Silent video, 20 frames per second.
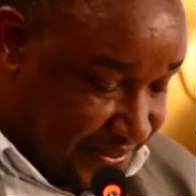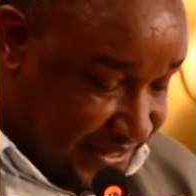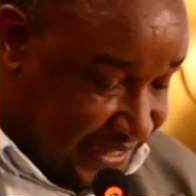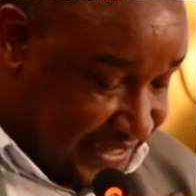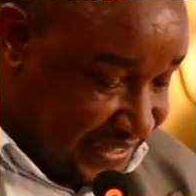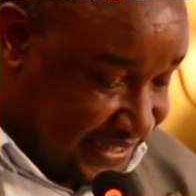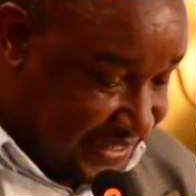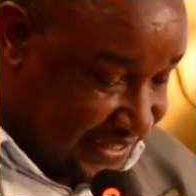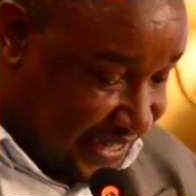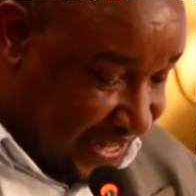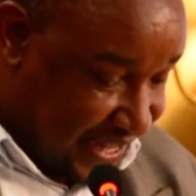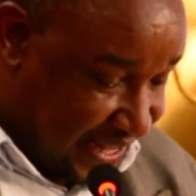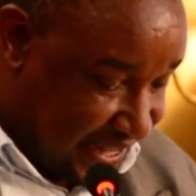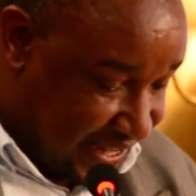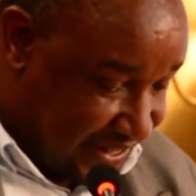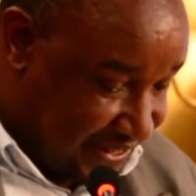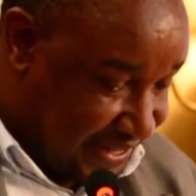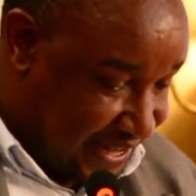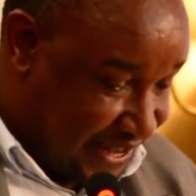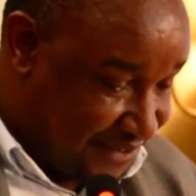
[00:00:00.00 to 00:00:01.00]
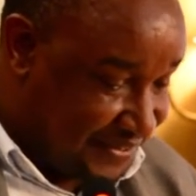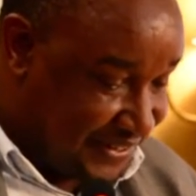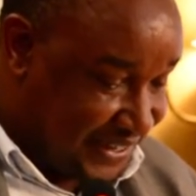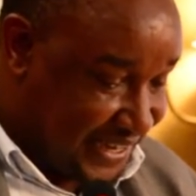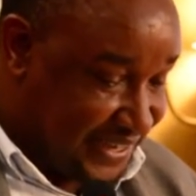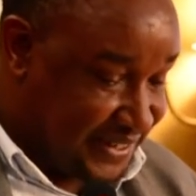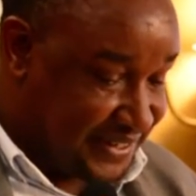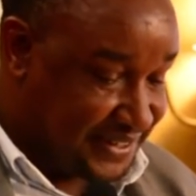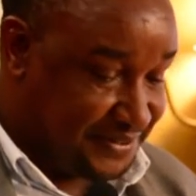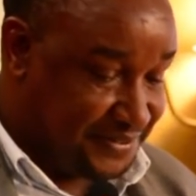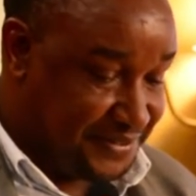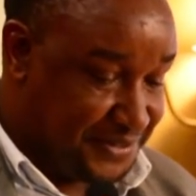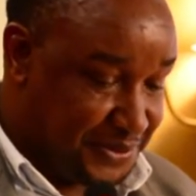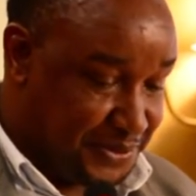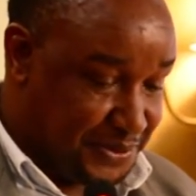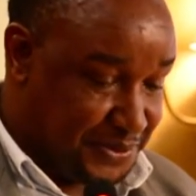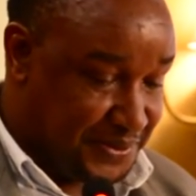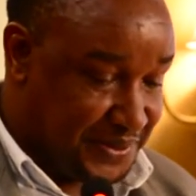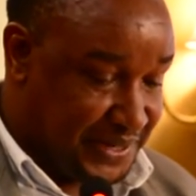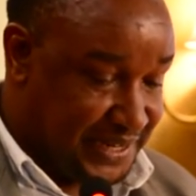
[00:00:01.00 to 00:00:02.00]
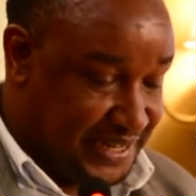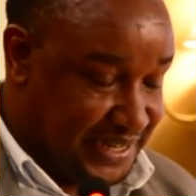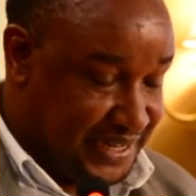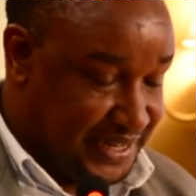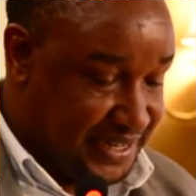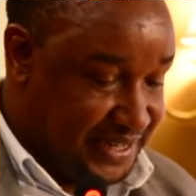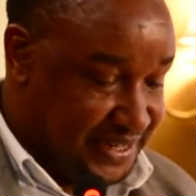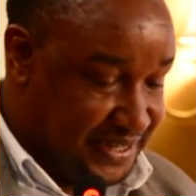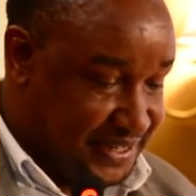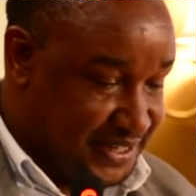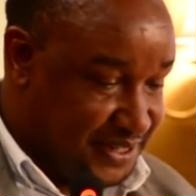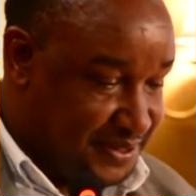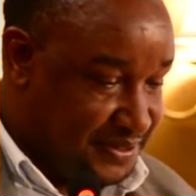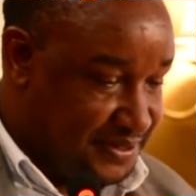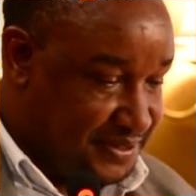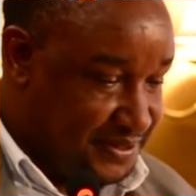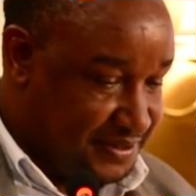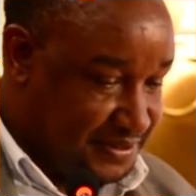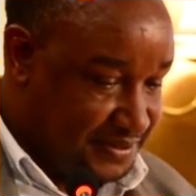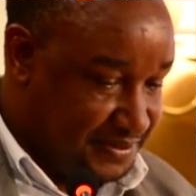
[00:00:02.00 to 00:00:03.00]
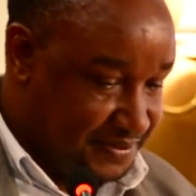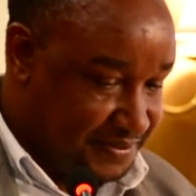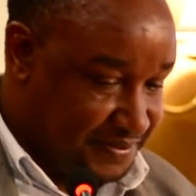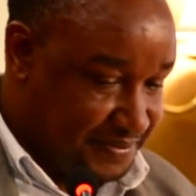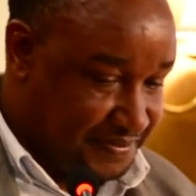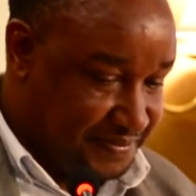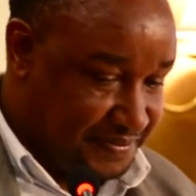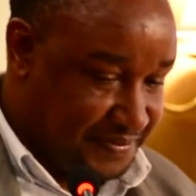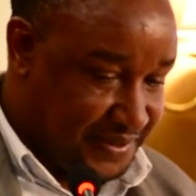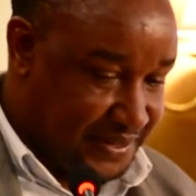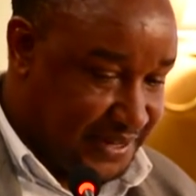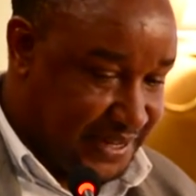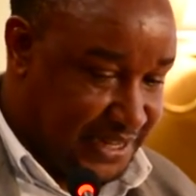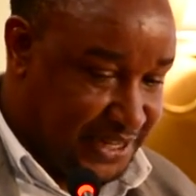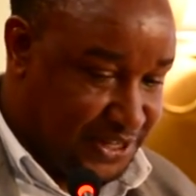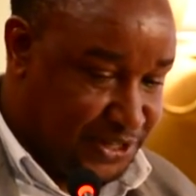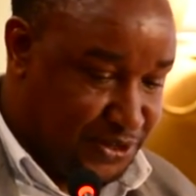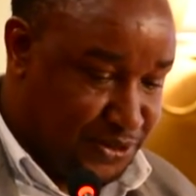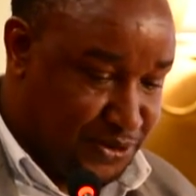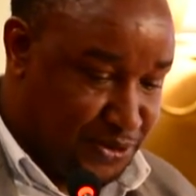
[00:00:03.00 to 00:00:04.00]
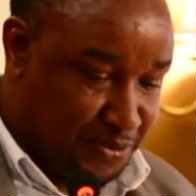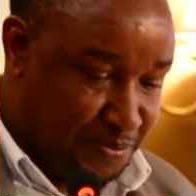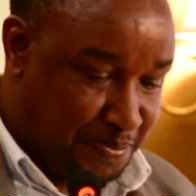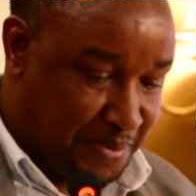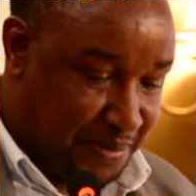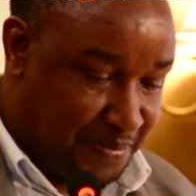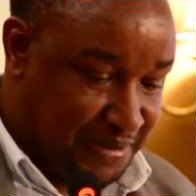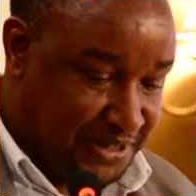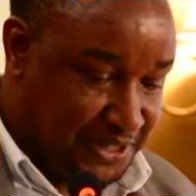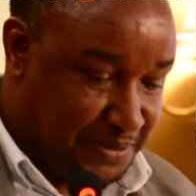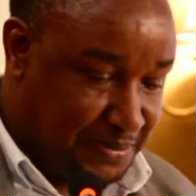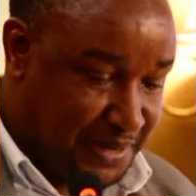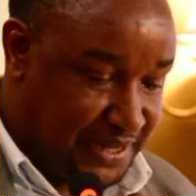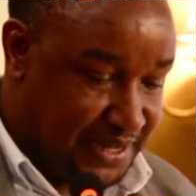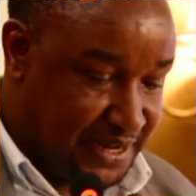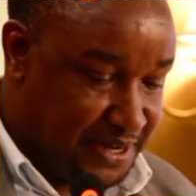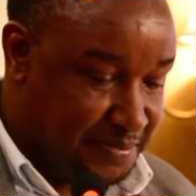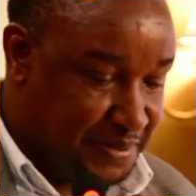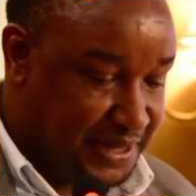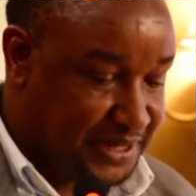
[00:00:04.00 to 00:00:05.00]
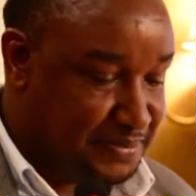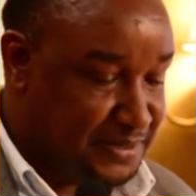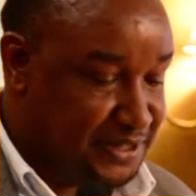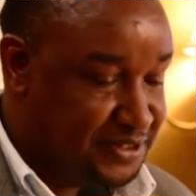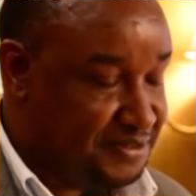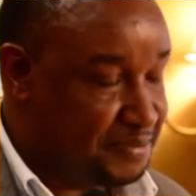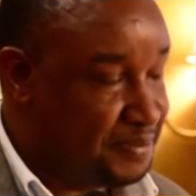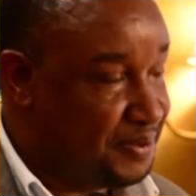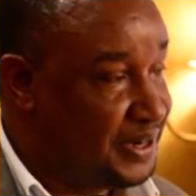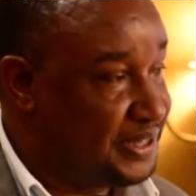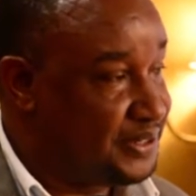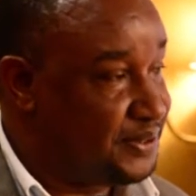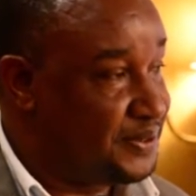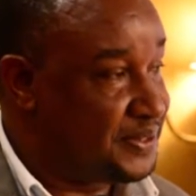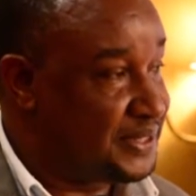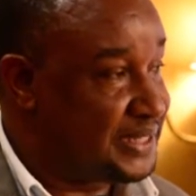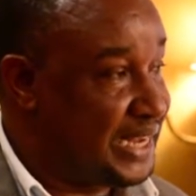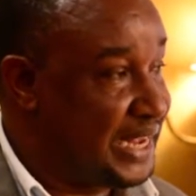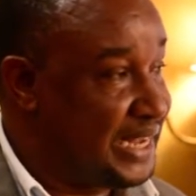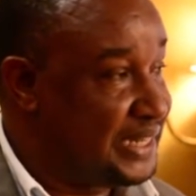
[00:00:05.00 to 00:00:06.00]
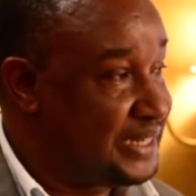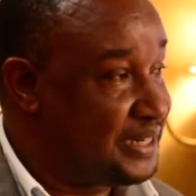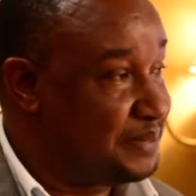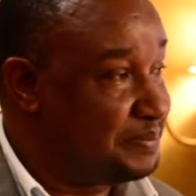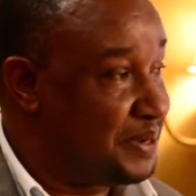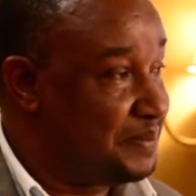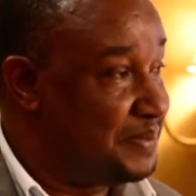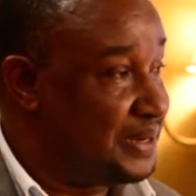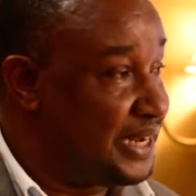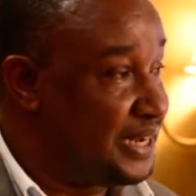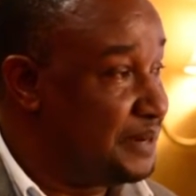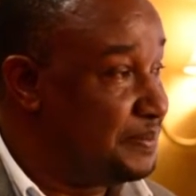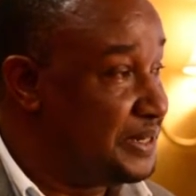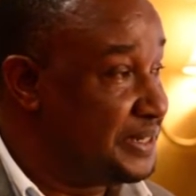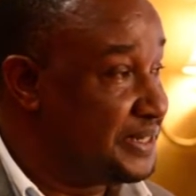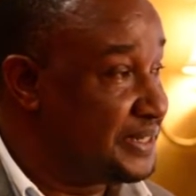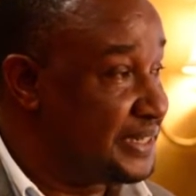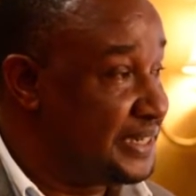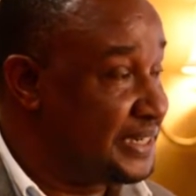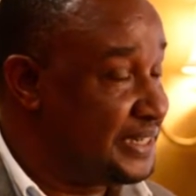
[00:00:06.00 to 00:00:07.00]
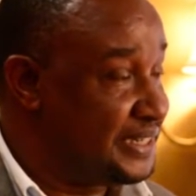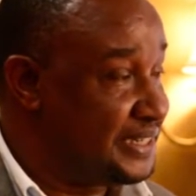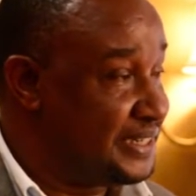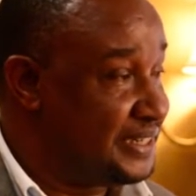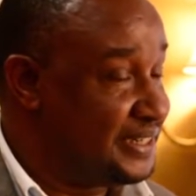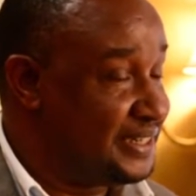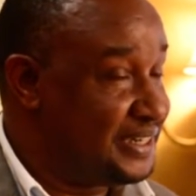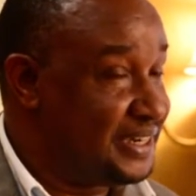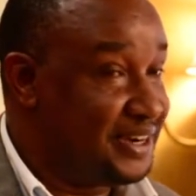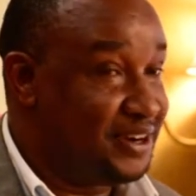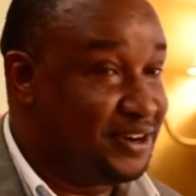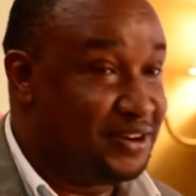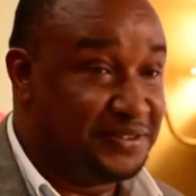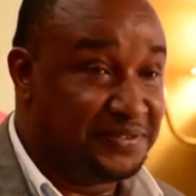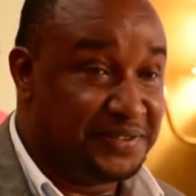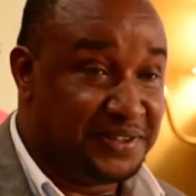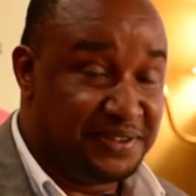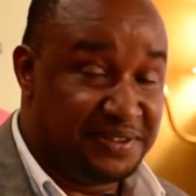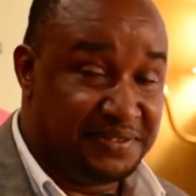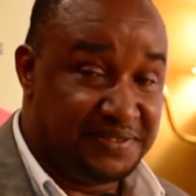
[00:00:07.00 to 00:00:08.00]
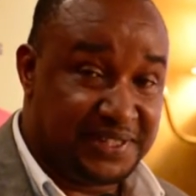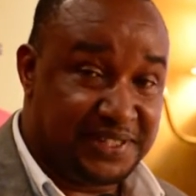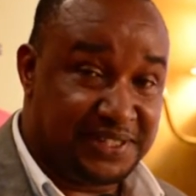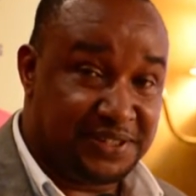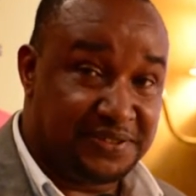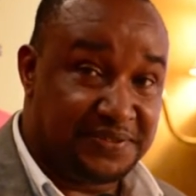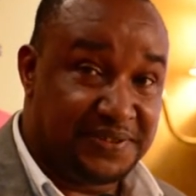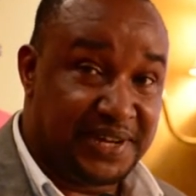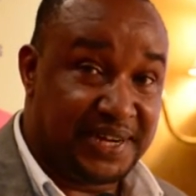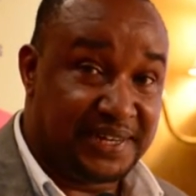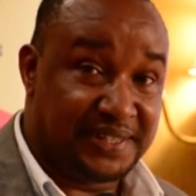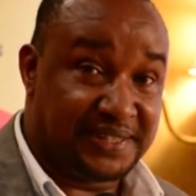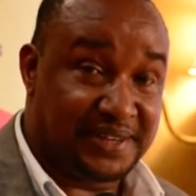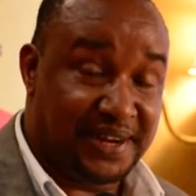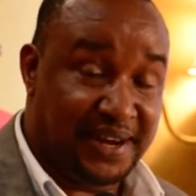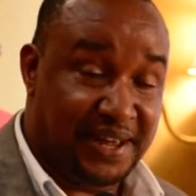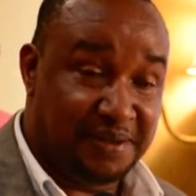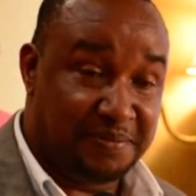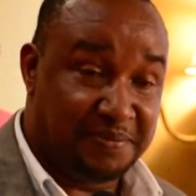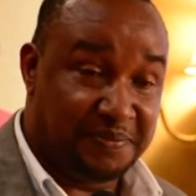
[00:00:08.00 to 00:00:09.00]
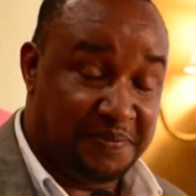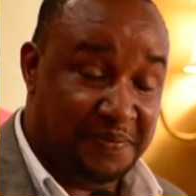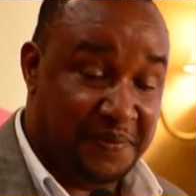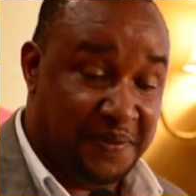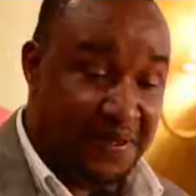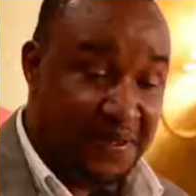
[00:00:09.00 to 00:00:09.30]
This, the African Review, is a journal published by the Department of Political Science and Public Administration of the University of Dar es Salaam.